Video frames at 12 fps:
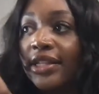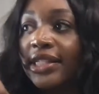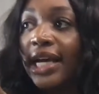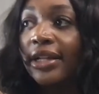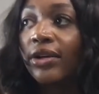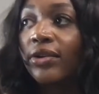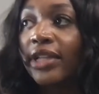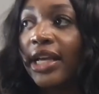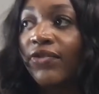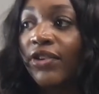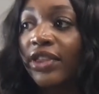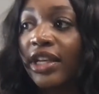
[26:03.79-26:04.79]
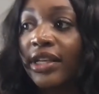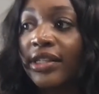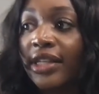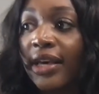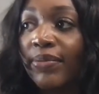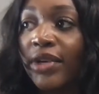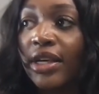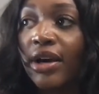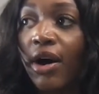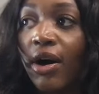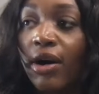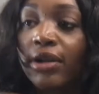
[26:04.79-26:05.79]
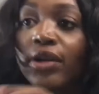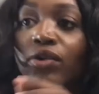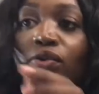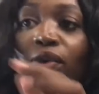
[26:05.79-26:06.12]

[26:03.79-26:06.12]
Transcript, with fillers: the technical name for this can be called a